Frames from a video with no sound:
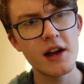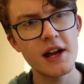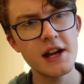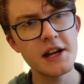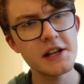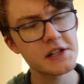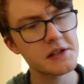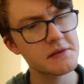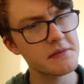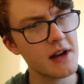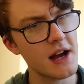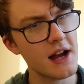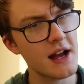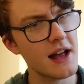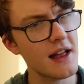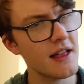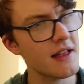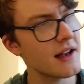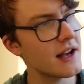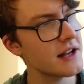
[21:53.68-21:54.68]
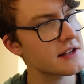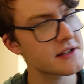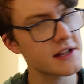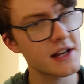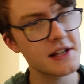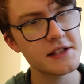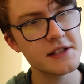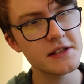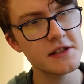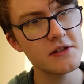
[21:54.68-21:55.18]

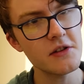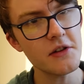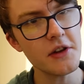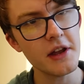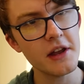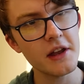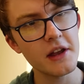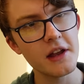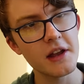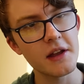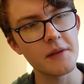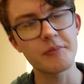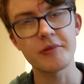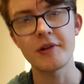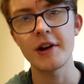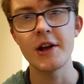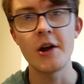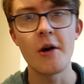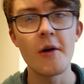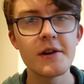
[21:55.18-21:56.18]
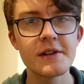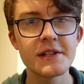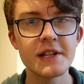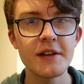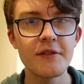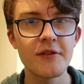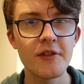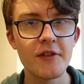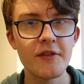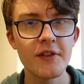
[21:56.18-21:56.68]
It's not a
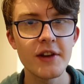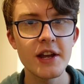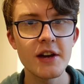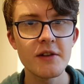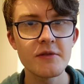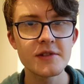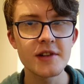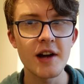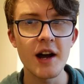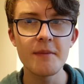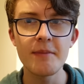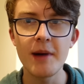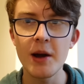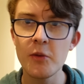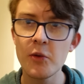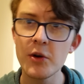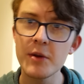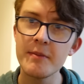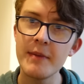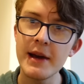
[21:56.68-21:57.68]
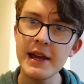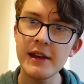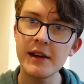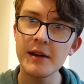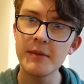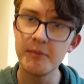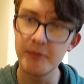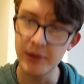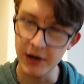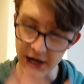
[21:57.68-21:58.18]
priority for a video type I would
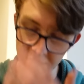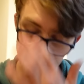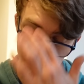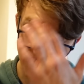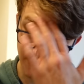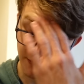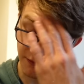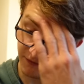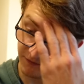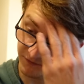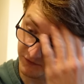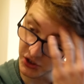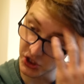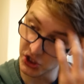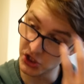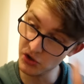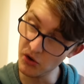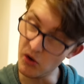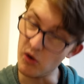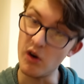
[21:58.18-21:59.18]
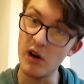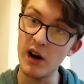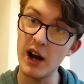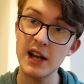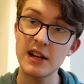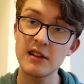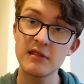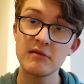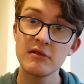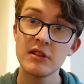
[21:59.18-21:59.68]
make, but I mean, sure,
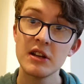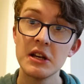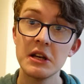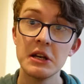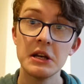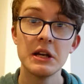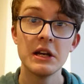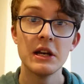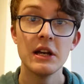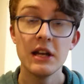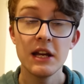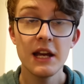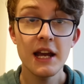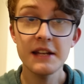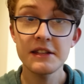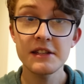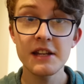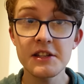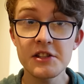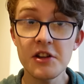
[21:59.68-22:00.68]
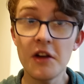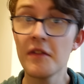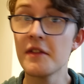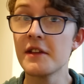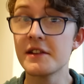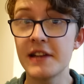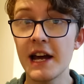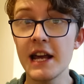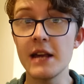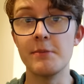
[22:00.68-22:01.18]
it's on
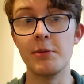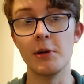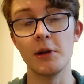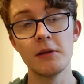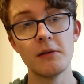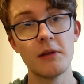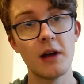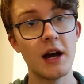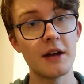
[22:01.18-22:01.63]
the table.